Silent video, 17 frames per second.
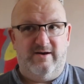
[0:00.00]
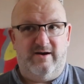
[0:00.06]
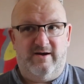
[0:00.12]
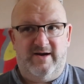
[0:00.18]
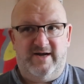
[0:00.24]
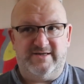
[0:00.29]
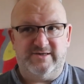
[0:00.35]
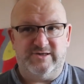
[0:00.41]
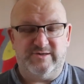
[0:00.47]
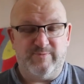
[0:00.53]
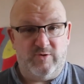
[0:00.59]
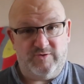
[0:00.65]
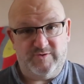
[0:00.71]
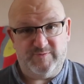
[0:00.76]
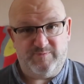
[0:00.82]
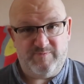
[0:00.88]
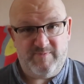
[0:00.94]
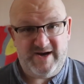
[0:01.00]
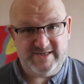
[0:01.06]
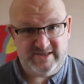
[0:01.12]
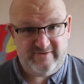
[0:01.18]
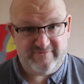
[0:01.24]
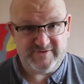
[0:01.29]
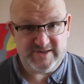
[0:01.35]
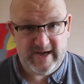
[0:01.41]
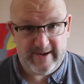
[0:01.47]
And that's a small,
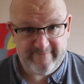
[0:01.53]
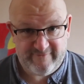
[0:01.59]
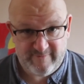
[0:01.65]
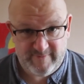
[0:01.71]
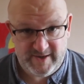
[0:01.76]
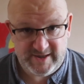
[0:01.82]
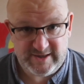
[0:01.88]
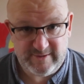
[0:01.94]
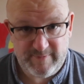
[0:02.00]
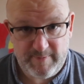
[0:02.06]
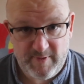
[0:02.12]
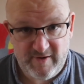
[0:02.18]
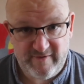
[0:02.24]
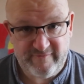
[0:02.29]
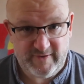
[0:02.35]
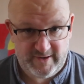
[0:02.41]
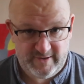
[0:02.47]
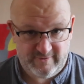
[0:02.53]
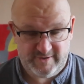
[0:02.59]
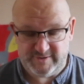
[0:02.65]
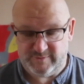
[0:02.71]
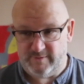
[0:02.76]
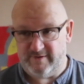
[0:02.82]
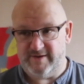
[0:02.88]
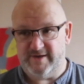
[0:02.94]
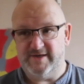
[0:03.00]
massive step for me, to be perfectly
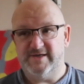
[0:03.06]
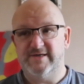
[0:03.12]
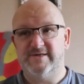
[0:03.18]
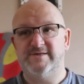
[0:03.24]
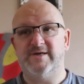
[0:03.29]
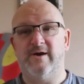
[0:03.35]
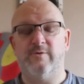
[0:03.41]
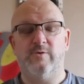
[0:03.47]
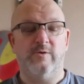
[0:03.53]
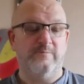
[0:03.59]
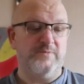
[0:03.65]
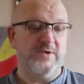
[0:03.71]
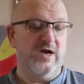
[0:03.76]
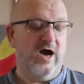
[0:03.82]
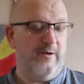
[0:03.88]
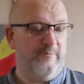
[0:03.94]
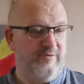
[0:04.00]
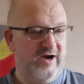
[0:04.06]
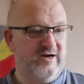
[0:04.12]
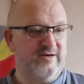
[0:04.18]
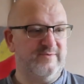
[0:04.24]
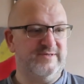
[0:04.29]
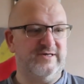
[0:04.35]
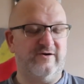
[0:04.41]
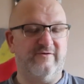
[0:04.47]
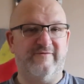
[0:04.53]
honest with you. So I'm proud of
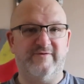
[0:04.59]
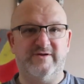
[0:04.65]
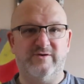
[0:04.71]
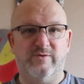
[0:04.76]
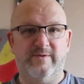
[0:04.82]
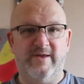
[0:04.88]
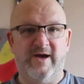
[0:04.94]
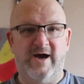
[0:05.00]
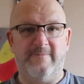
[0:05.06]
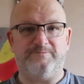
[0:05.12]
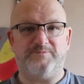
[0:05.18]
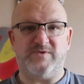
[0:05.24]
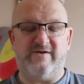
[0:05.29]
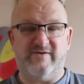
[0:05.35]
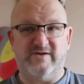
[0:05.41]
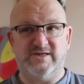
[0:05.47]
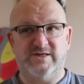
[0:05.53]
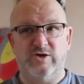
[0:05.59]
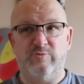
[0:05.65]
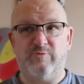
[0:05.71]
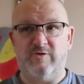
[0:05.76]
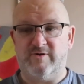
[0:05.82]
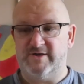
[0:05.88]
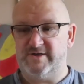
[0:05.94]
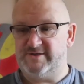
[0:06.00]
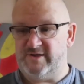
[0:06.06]
myself for doing that. I've had two
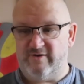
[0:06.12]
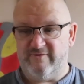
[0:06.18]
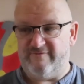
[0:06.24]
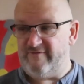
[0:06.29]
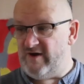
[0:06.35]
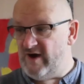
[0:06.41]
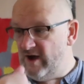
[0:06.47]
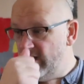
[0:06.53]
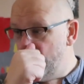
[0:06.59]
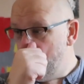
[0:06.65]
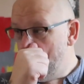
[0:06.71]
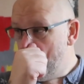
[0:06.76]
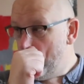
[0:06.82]
products so far.